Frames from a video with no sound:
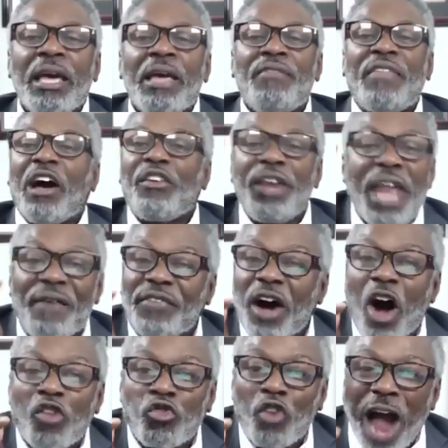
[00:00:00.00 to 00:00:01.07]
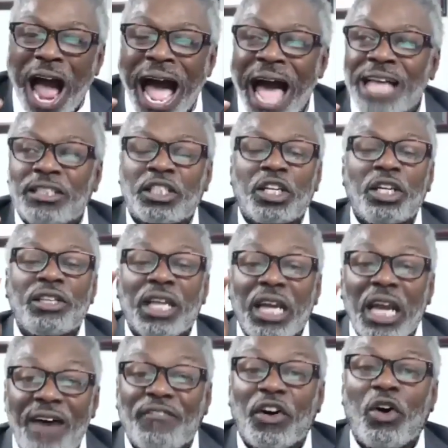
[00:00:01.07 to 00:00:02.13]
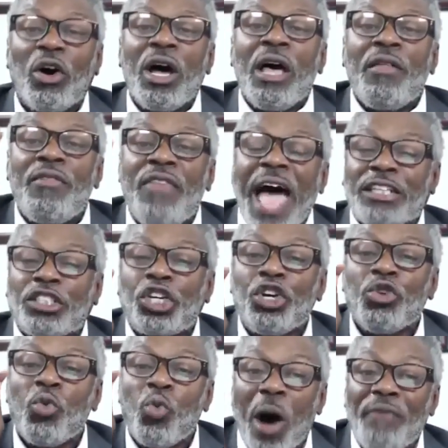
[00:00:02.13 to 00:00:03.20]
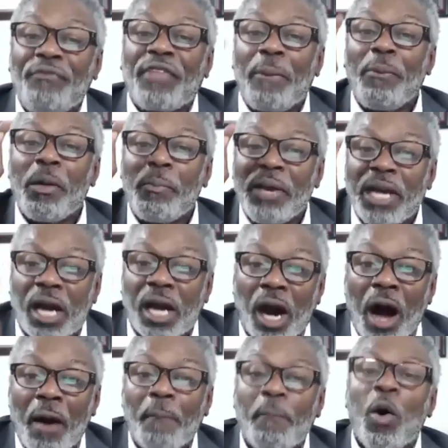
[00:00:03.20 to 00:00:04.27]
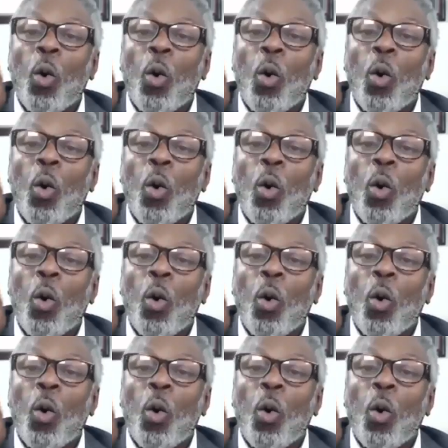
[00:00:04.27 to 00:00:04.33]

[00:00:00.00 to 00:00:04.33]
They'll never arise to the level that you want them to become.